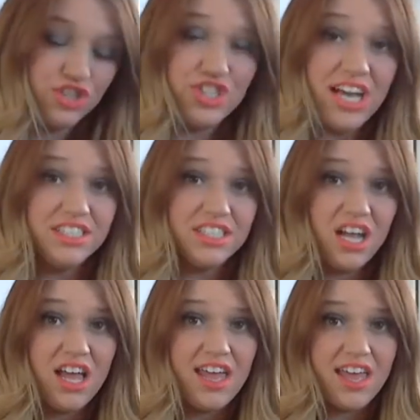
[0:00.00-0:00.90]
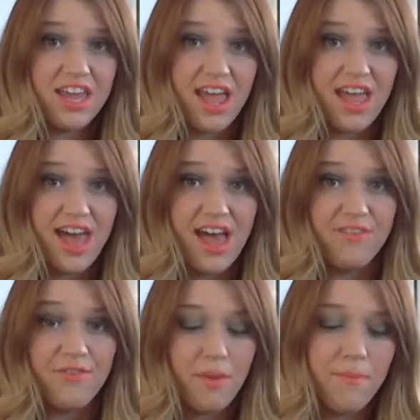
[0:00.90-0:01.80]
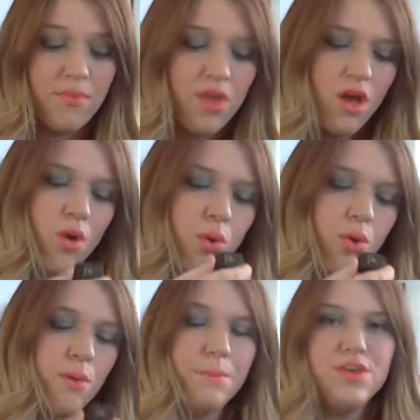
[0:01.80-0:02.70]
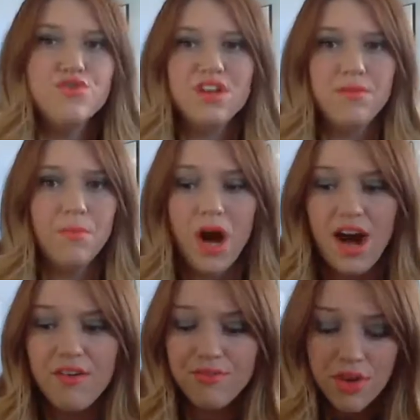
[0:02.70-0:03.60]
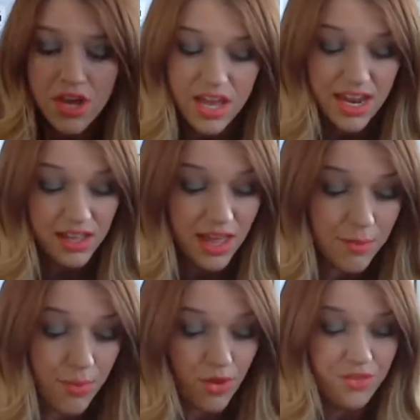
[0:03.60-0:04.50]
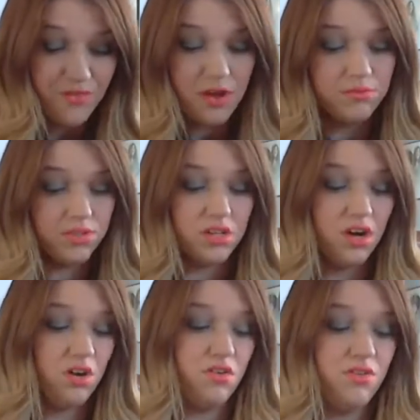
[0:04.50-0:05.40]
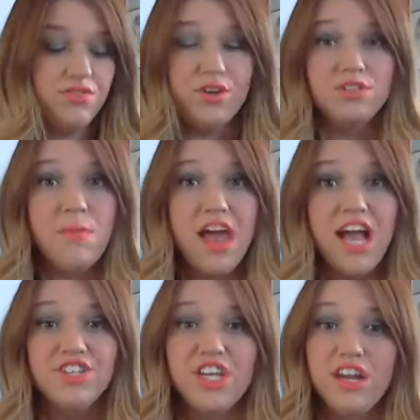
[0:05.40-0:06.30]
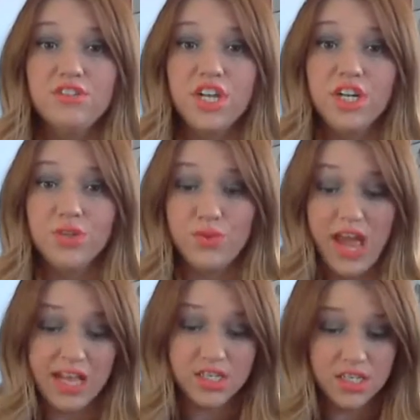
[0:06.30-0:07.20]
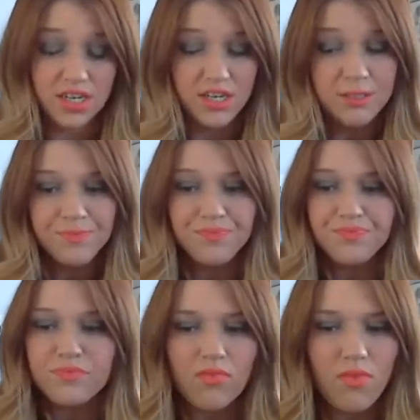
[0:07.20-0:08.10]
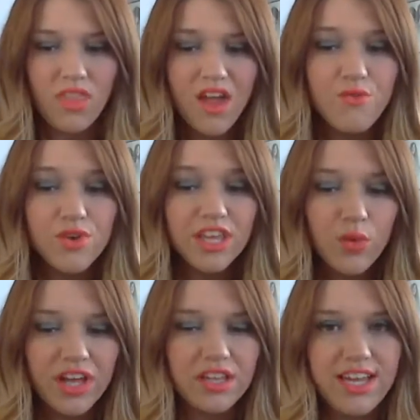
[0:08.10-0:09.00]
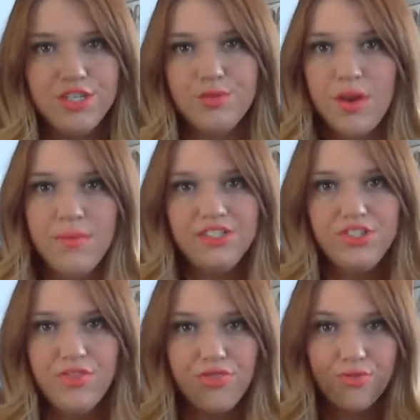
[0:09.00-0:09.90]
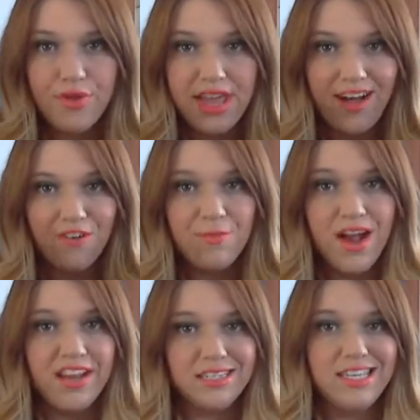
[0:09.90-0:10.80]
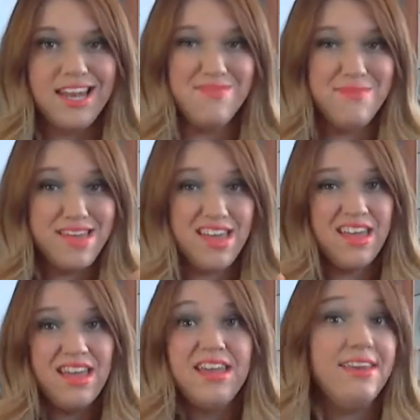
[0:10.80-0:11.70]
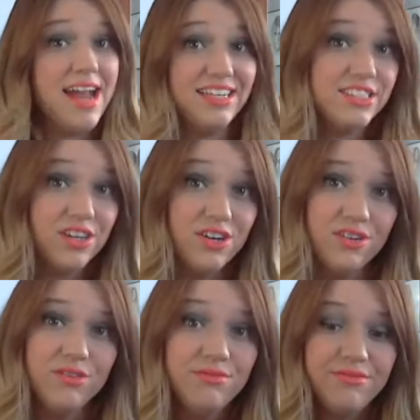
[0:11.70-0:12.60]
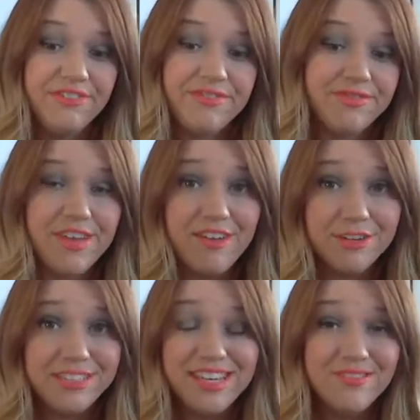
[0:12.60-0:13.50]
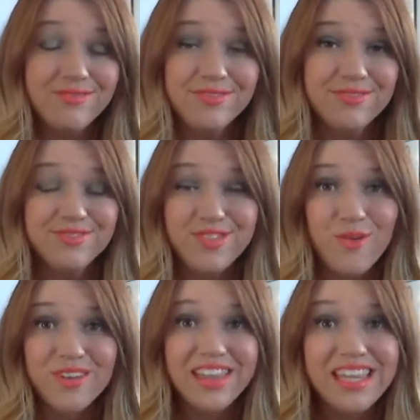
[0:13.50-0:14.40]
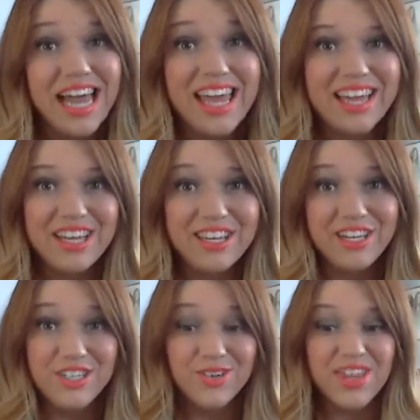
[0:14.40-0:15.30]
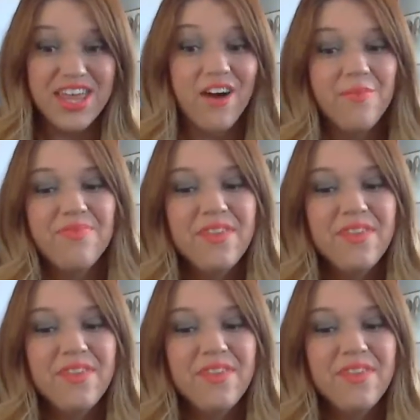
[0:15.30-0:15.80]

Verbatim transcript: chestnut, and I have muted mauve, and I like both of them. So those matte eyeshadows are great. And really quickly, I just want to mention 3 e.l.f. products that I'm not so favoritive, don't really like, could do without.